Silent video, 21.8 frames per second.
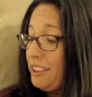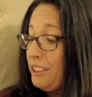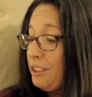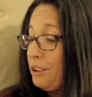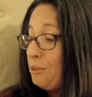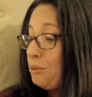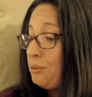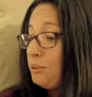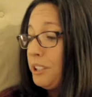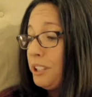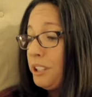
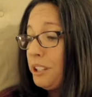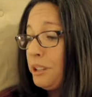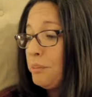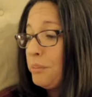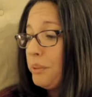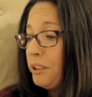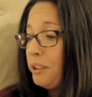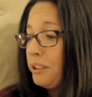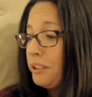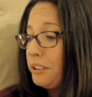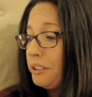The real
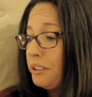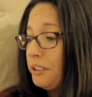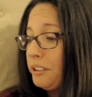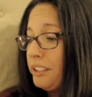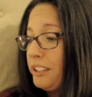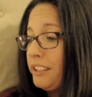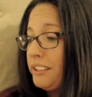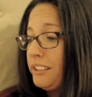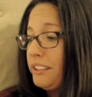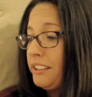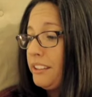miracle
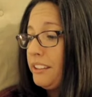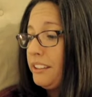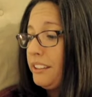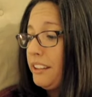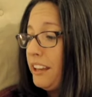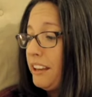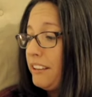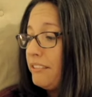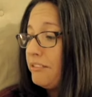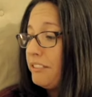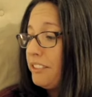is the
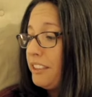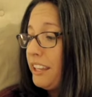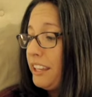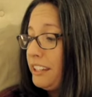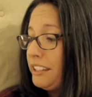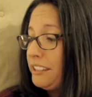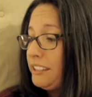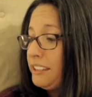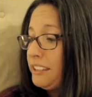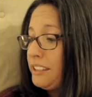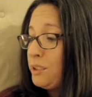love that
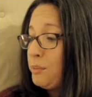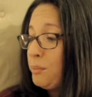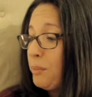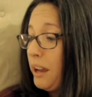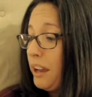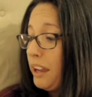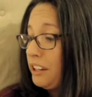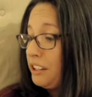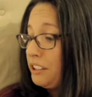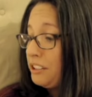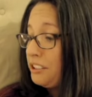
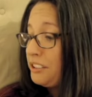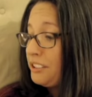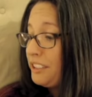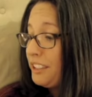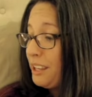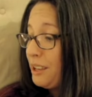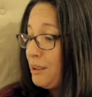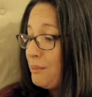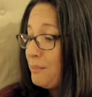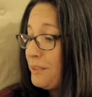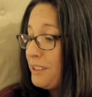inspires
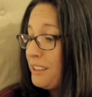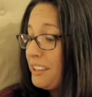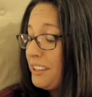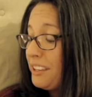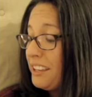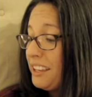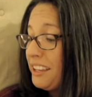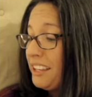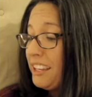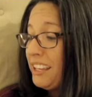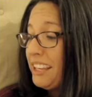them.
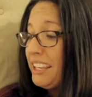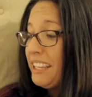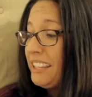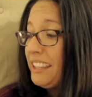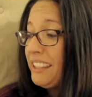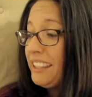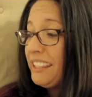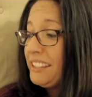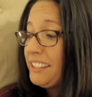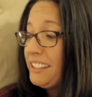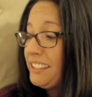
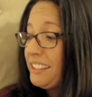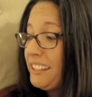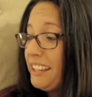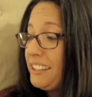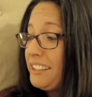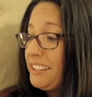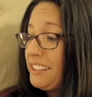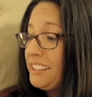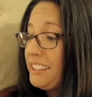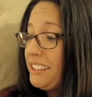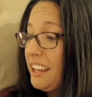In this
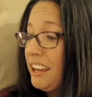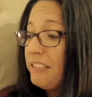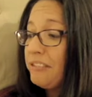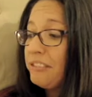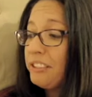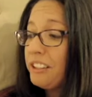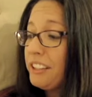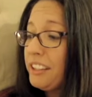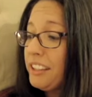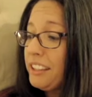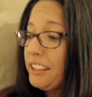sense,
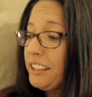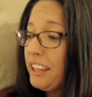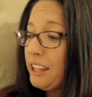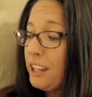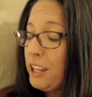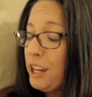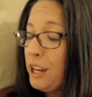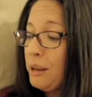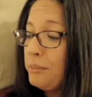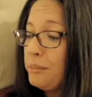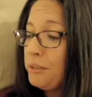everything that
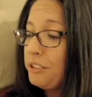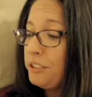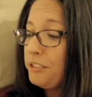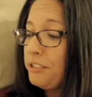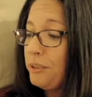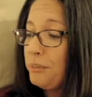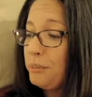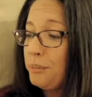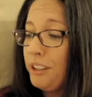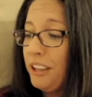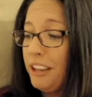comes
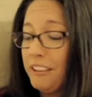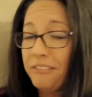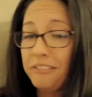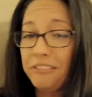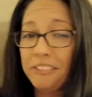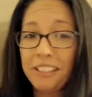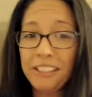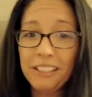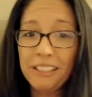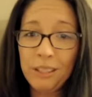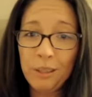from love
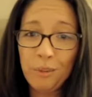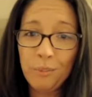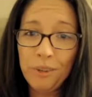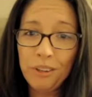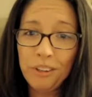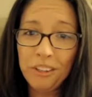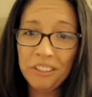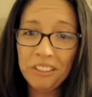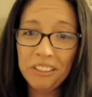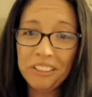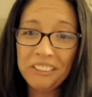is a
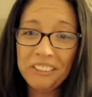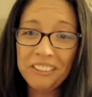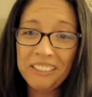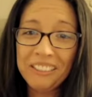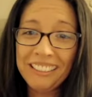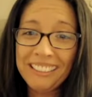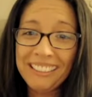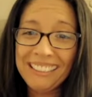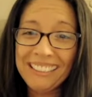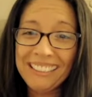miracle.